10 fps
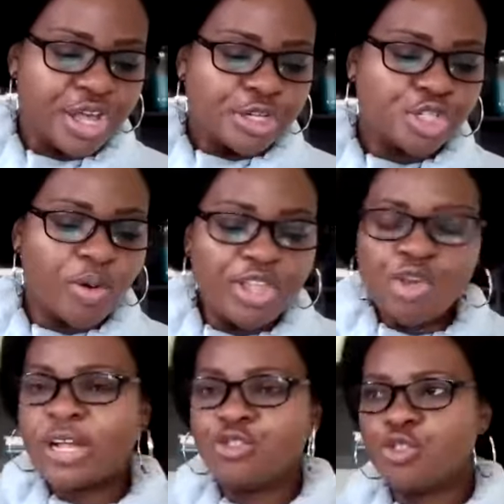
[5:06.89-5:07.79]
So when you
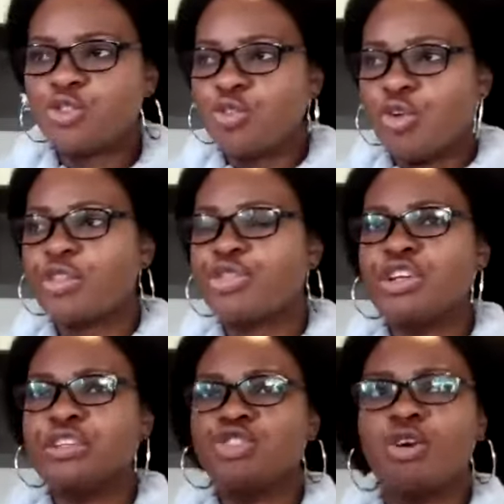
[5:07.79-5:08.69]
want to do wrong
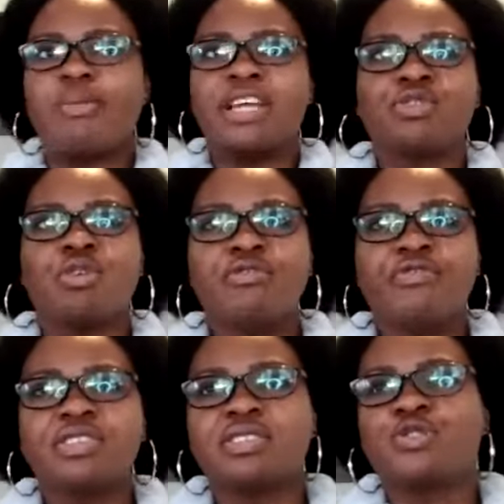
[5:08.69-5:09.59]
things, your mind
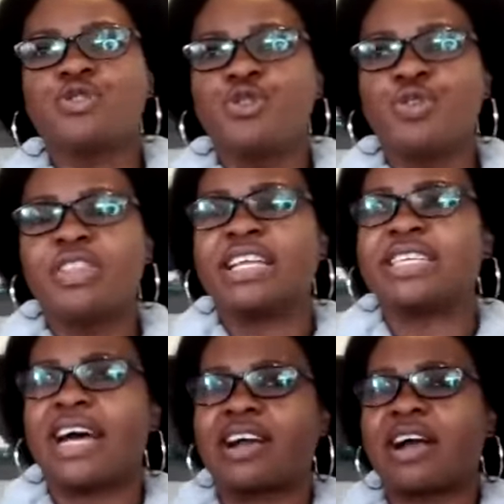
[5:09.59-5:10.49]
convinces you that,
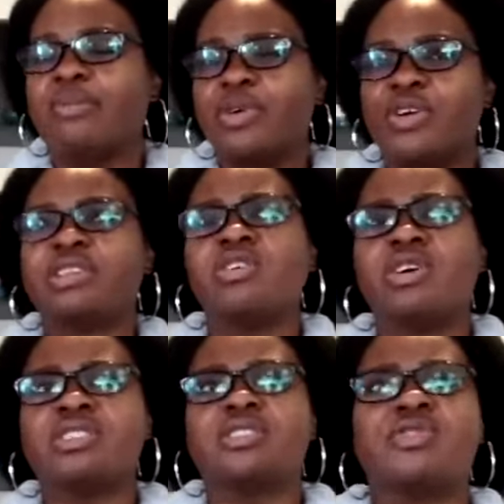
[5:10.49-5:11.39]
come on, the
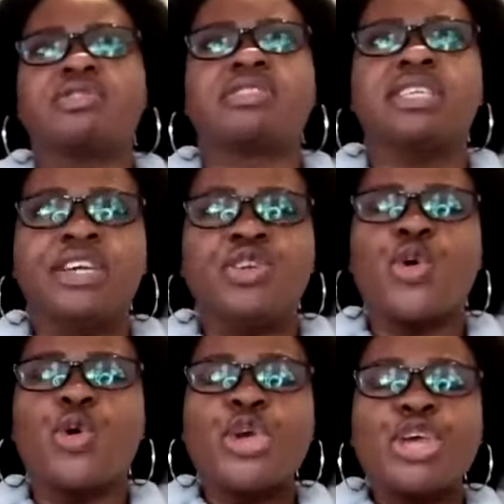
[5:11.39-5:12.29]
Lord is not seeing
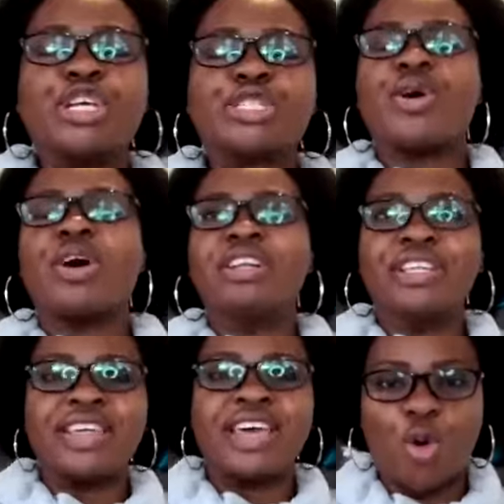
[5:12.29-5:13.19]
you. He's only
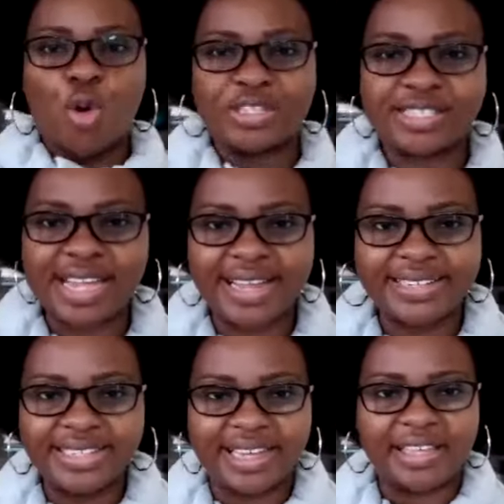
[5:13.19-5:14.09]
there on
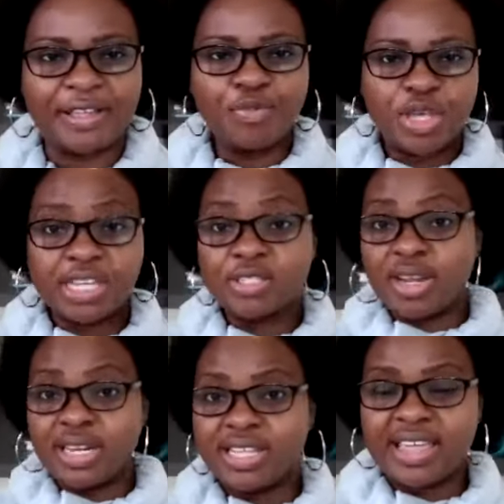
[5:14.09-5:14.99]
Sunday. He's
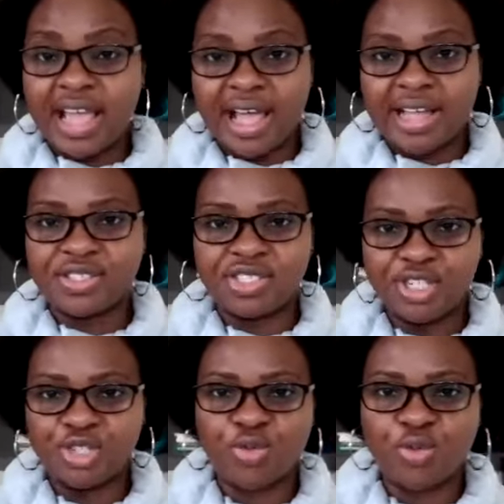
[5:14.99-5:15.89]
only there at
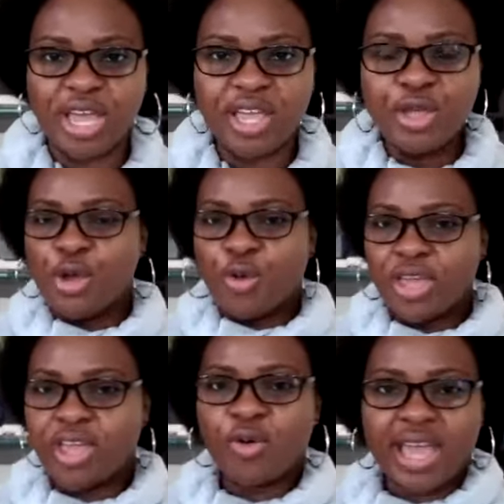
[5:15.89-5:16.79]
church.
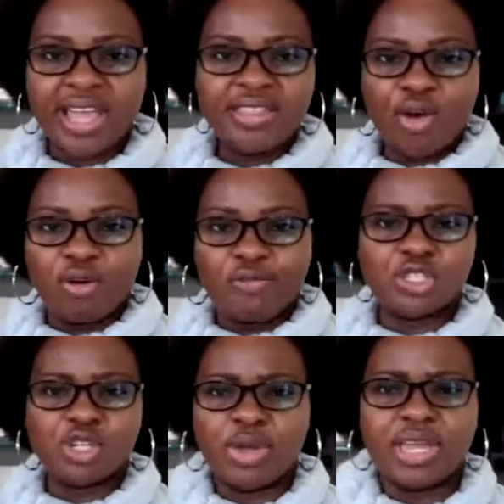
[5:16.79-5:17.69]
Here we are in the office,
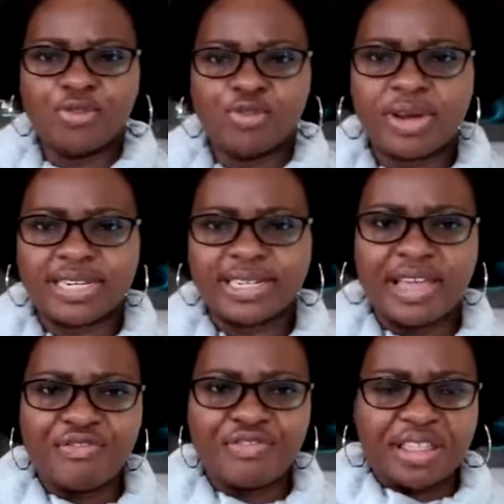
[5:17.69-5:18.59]
so we can do
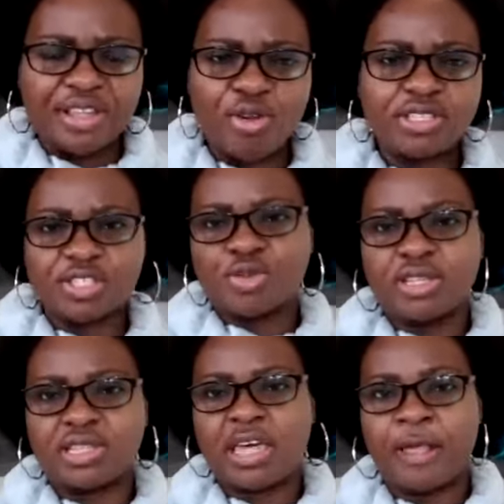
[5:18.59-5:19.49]
whatever. The Lord is not
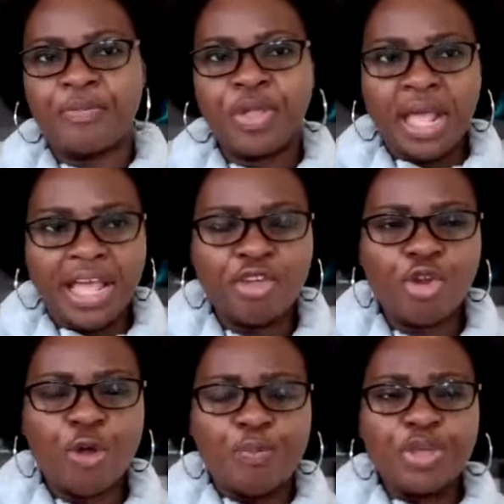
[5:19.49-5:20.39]
there. You
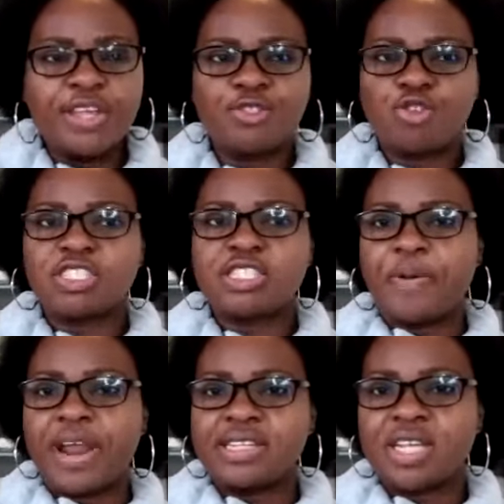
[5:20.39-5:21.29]
know, it's so
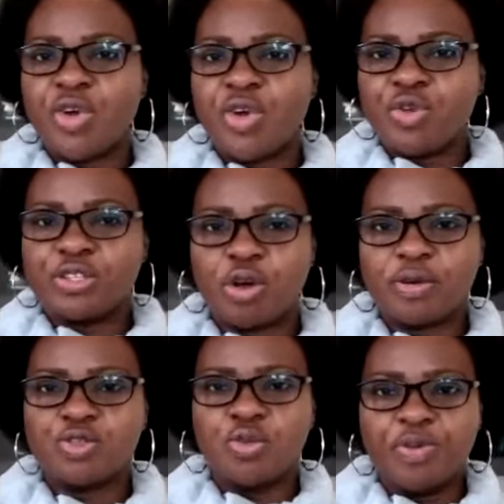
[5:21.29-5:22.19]
surprising when we
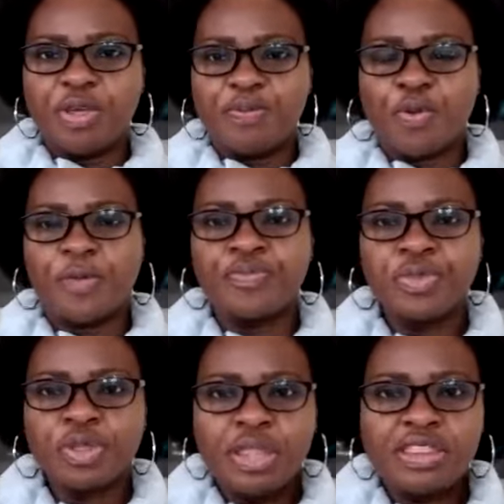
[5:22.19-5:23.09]
talk to people,
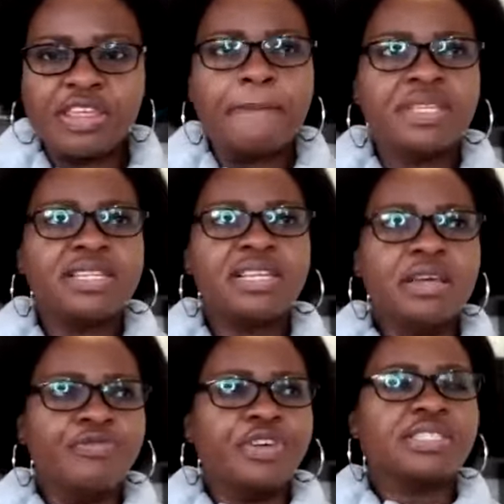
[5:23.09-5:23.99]
their
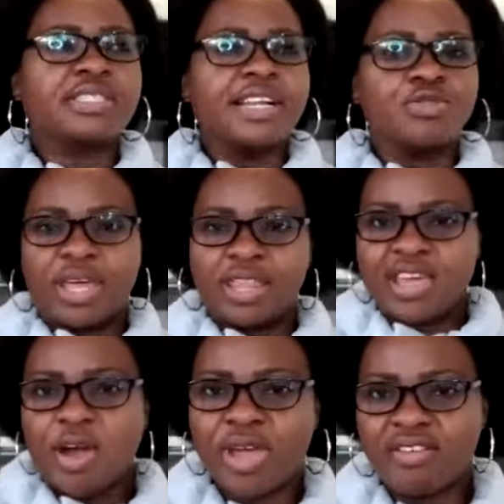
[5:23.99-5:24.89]
belief is that when
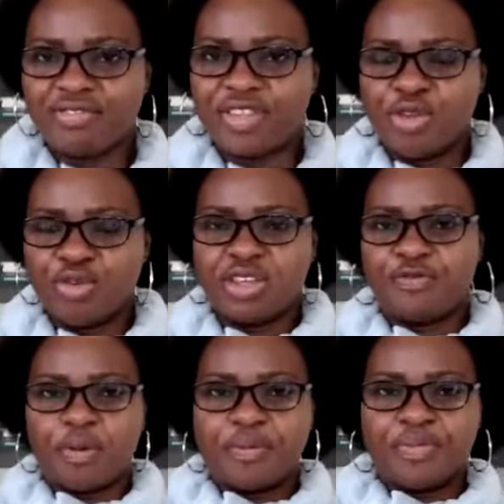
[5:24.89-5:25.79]
they're wearing the
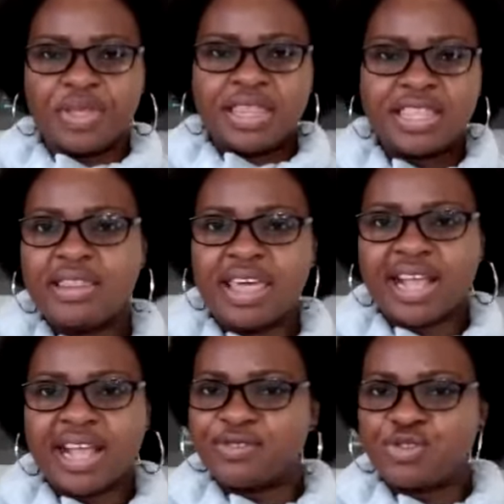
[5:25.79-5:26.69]
uniform, then they
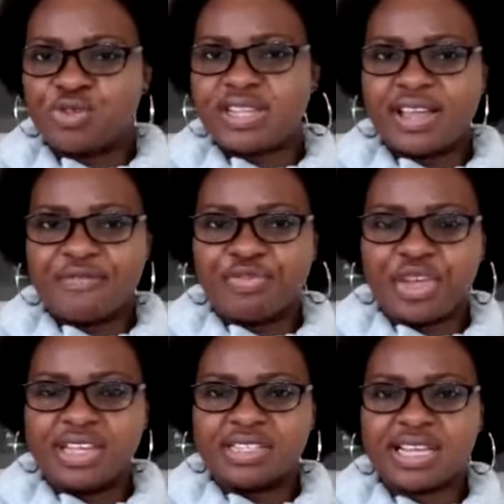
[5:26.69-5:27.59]
can't do certain
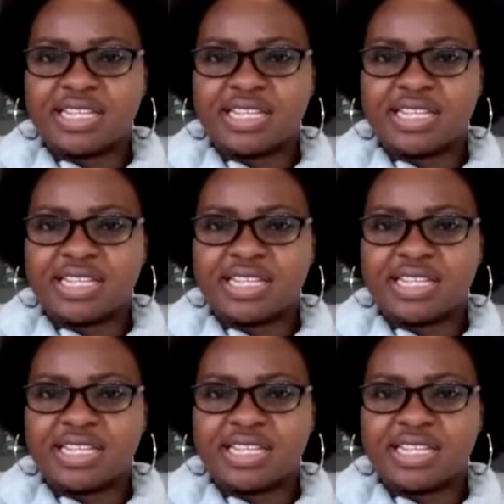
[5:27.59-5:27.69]
things.